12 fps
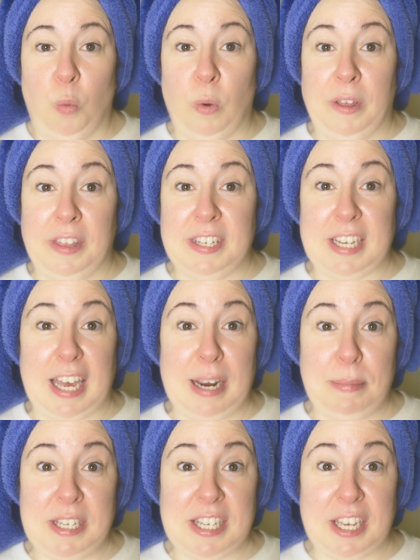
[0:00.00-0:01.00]
Well, the
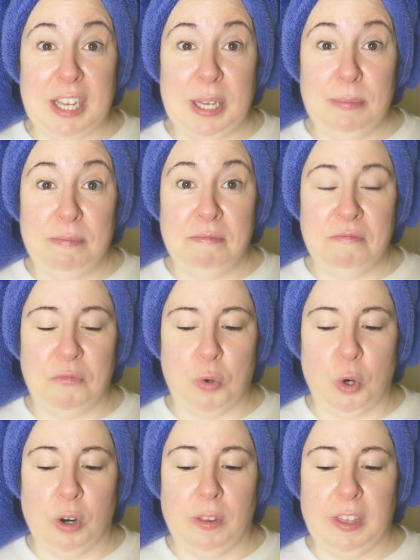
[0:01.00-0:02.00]
time has come
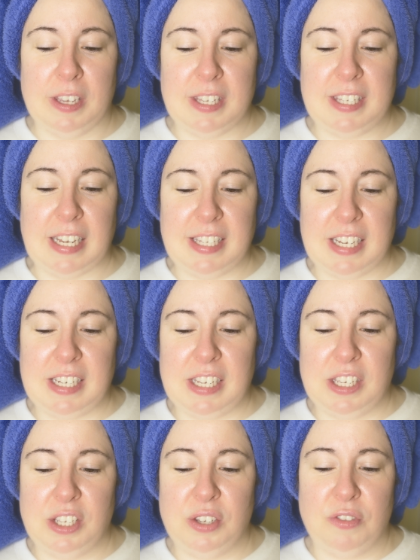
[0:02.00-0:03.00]
for the
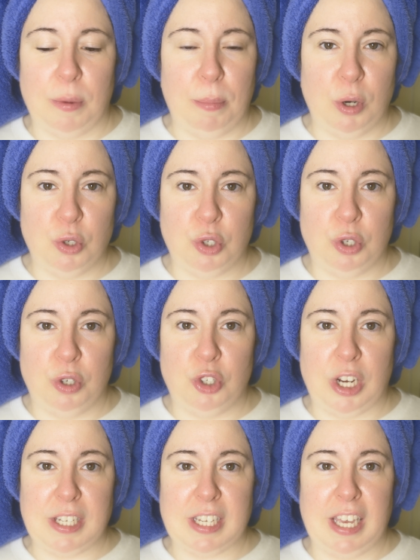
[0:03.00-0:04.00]
sensitive, emotional
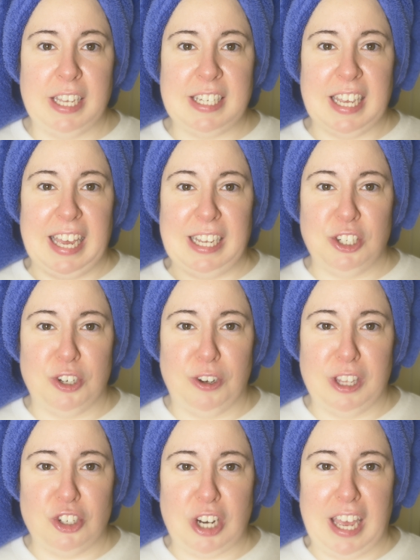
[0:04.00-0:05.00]
Jessica to enter
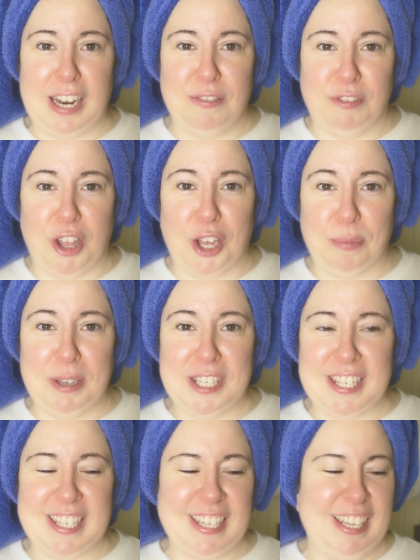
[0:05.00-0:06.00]
the chat in
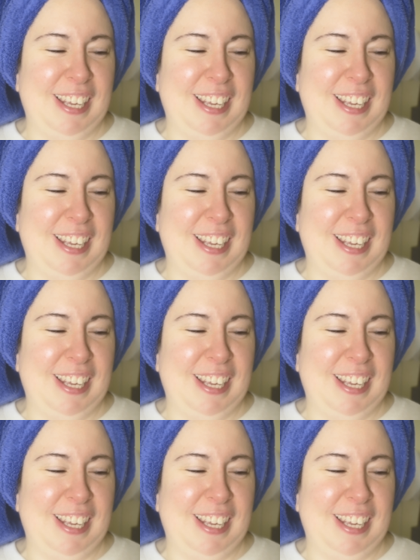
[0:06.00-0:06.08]
Vlogmas.